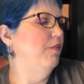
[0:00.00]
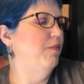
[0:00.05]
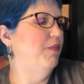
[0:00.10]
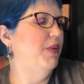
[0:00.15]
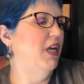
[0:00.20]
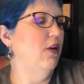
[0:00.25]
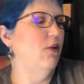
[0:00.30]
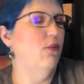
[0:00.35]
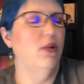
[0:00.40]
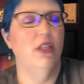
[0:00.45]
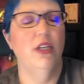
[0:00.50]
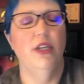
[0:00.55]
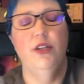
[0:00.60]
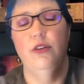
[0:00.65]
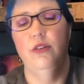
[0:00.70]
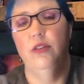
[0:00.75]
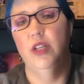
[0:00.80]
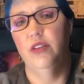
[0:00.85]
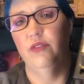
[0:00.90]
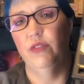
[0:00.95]
But I really
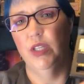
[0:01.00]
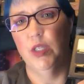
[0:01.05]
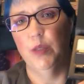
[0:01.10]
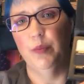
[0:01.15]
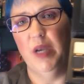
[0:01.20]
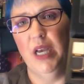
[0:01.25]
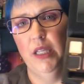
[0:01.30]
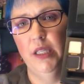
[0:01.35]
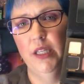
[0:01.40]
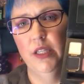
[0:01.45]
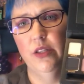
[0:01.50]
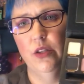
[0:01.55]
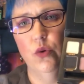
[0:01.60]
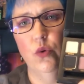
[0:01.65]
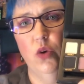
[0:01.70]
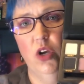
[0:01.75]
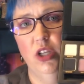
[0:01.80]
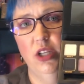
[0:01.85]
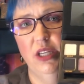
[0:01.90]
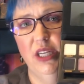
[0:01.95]
do love this palette. The
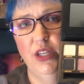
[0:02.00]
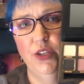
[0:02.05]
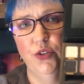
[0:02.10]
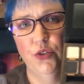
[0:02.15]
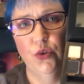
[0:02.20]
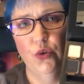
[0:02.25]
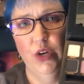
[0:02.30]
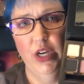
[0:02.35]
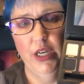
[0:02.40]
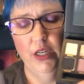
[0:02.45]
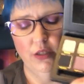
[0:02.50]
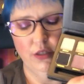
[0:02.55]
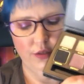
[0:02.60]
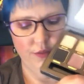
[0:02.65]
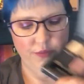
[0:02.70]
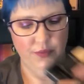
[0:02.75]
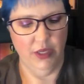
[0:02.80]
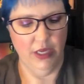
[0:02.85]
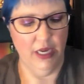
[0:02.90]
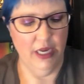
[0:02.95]
quality is great
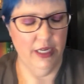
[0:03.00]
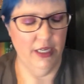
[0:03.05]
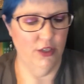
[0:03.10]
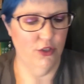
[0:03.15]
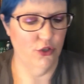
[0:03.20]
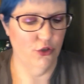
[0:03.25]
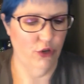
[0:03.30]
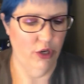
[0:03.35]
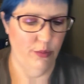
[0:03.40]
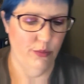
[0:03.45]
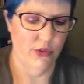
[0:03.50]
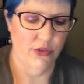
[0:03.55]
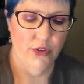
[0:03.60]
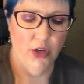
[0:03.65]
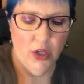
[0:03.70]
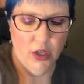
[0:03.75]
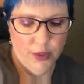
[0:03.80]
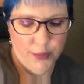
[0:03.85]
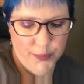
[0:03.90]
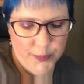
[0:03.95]
and it screams
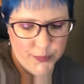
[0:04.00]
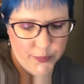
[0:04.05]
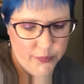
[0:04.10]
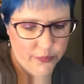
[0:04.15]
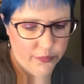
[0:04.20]
fall.